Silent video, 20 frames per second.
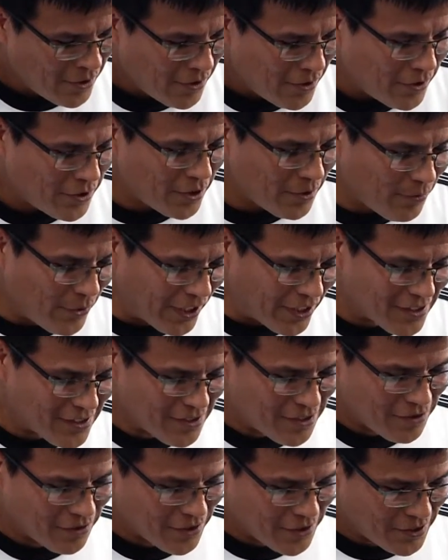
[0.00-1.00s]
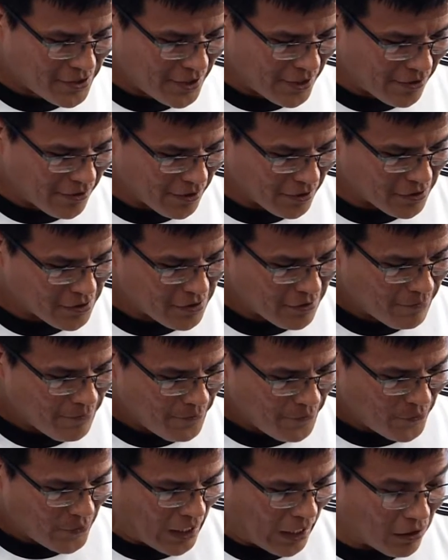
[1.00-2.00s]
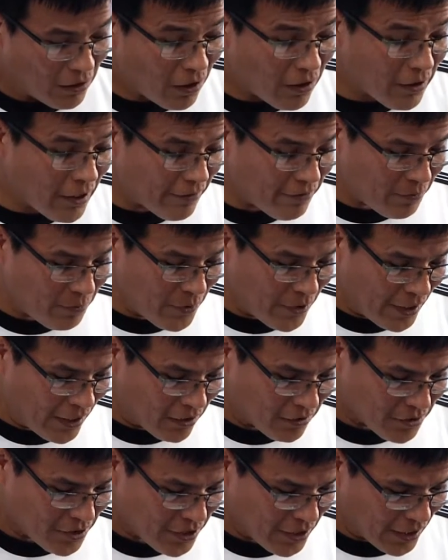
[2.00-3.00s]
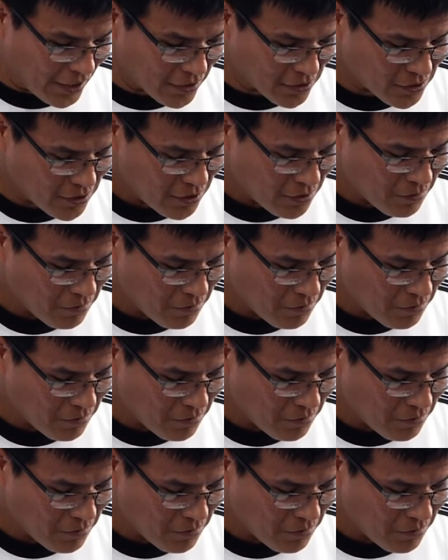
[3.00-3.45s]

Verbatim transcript: she breaks into hysterics. How long have you been out? She asked.